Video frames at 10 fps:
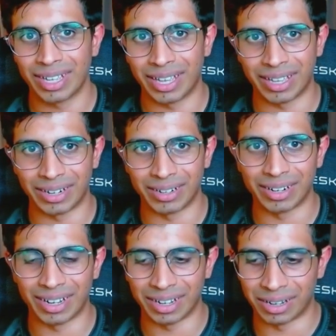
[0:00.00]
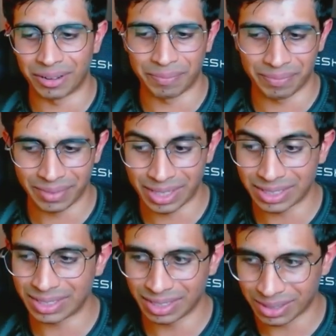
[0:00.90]
And um,
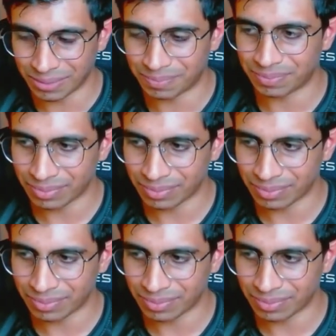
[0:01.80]
it's a, uh,